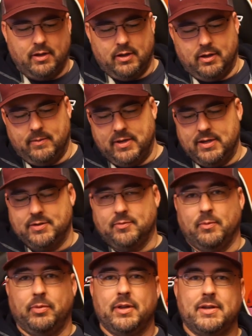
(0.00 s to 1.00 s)
It is
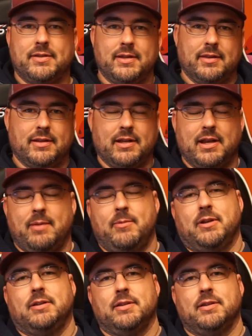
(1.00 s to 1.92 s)
replacing the Dynamic